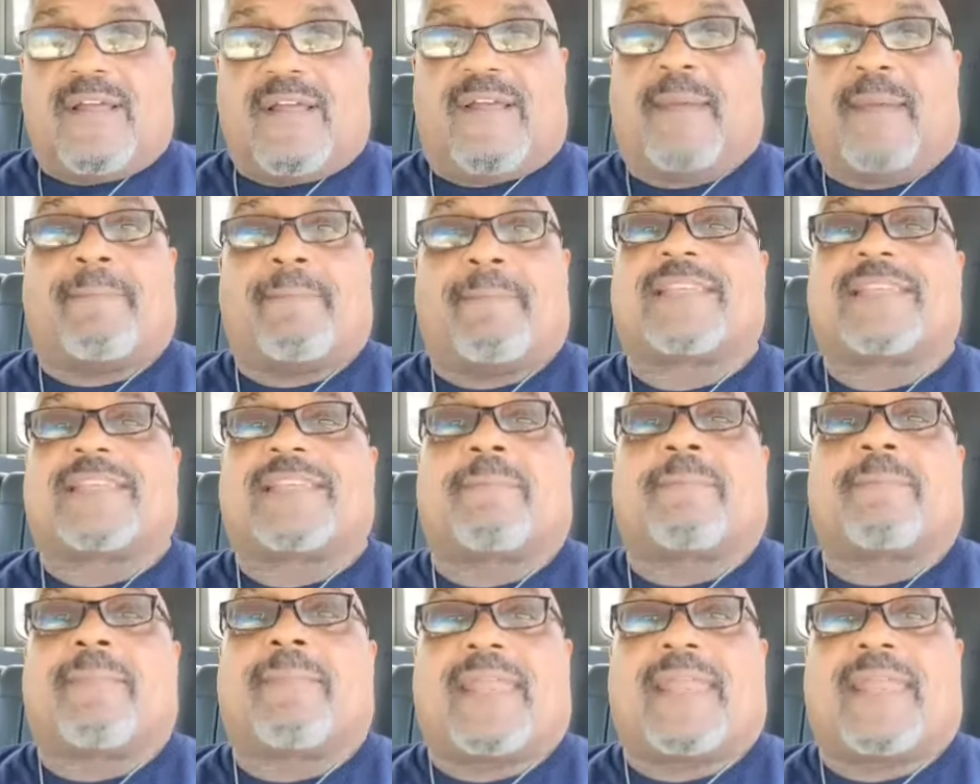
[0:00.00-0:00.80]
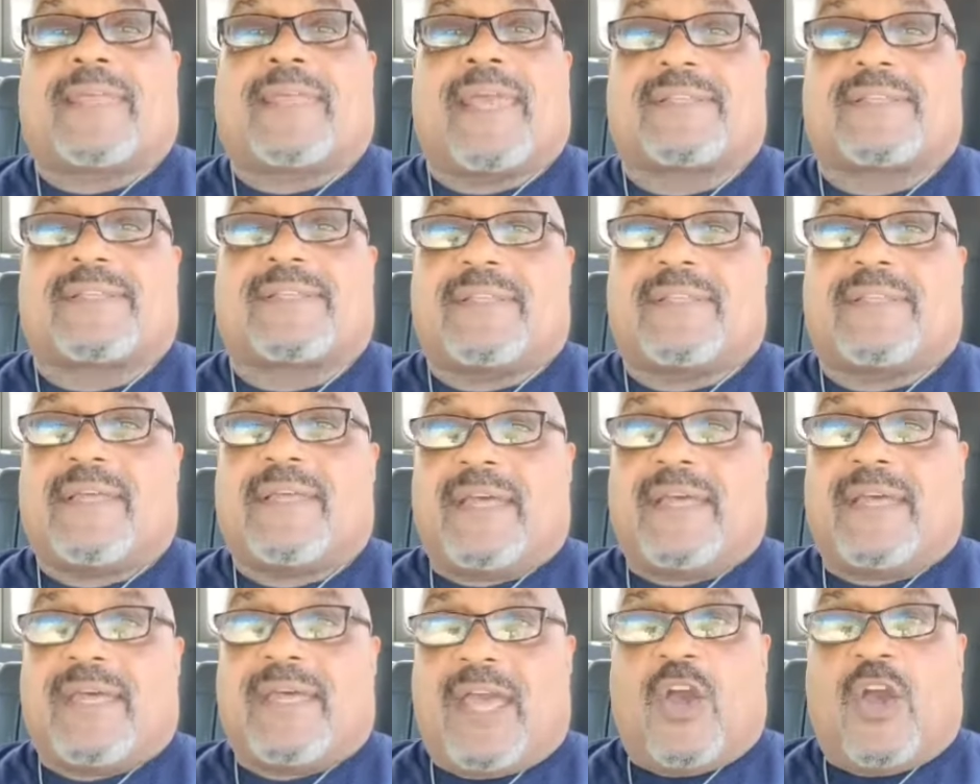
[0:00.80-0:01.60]
it makes the medication
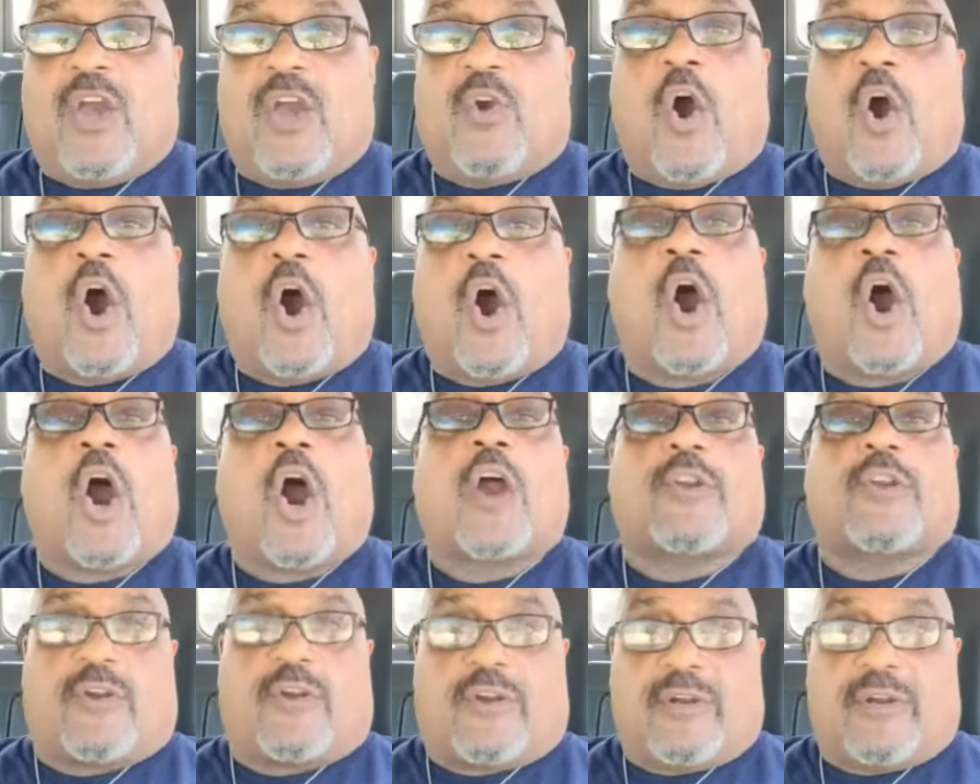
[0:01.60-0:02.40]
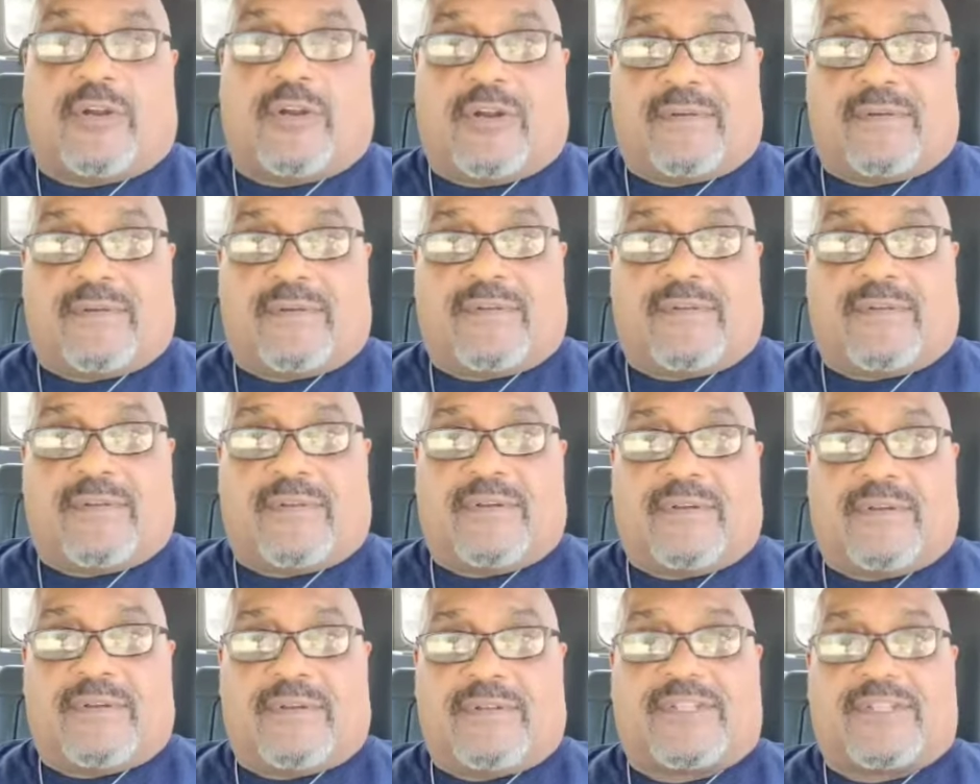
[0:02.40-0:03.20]
harder
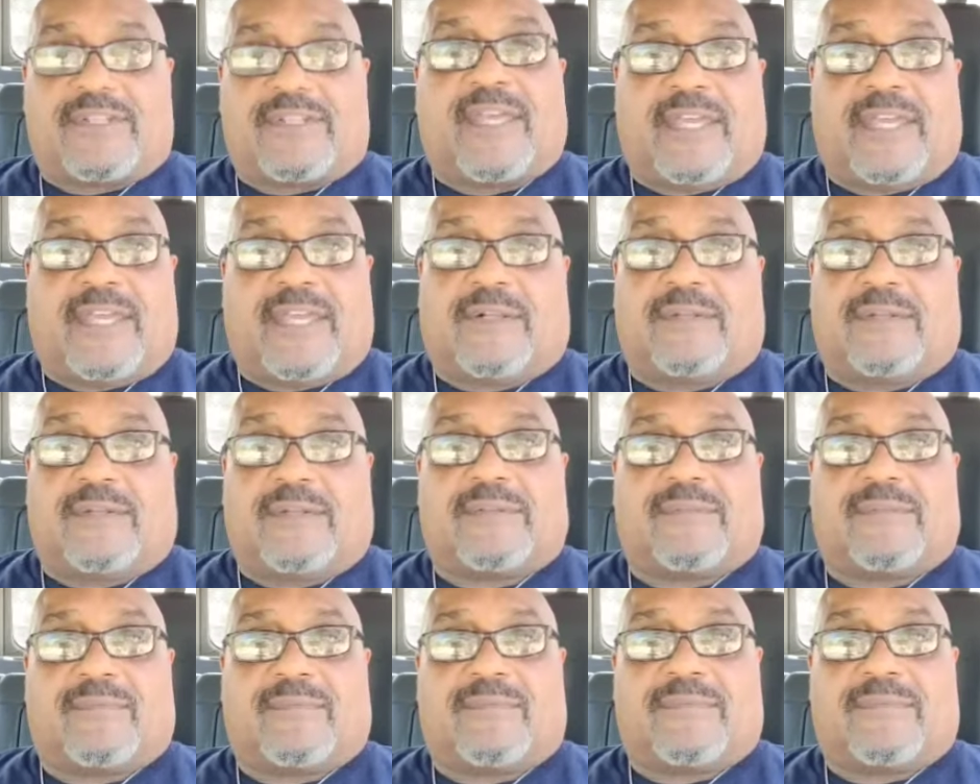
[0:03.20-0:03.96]
to heal.